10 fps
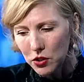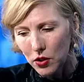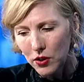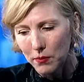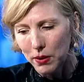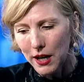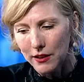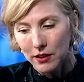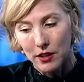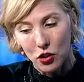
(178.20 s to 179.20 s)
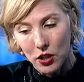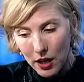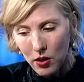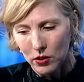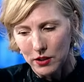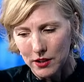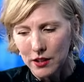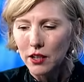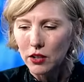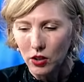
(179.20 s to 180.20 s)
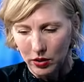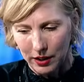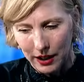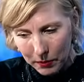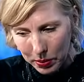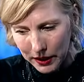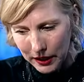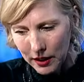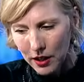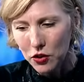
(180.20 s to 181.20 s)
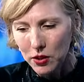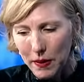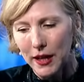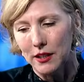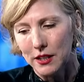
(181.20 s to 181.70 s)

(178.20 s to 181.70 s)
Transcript: in turn imply that the shareholders, not the company, should make the